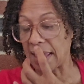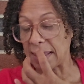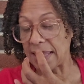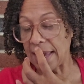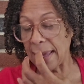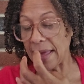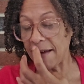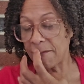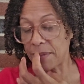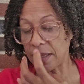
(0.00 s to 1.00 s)
They
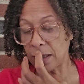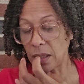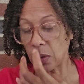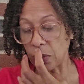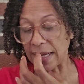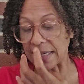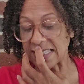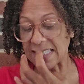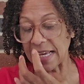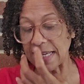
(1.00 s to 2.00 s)
have been known as
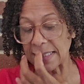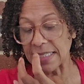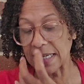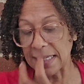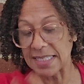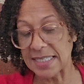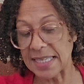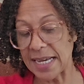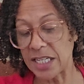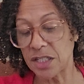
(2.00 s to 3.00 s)
saints,
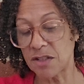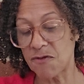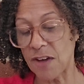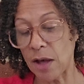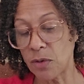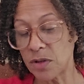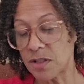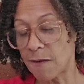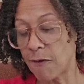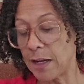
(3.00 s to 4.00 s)
sages, founders
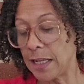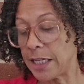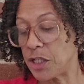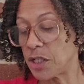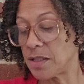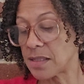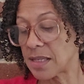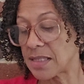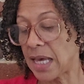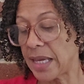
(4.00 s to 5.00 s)
of religions,
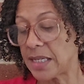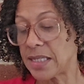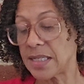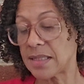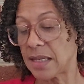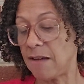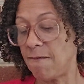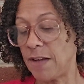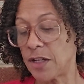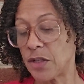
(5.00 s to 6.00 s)
scientists,
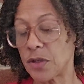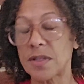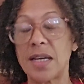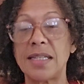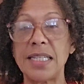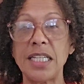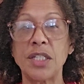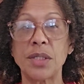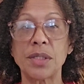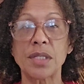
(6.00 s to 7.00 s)
inventors,
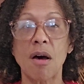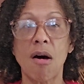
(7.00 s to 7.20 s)
teachers,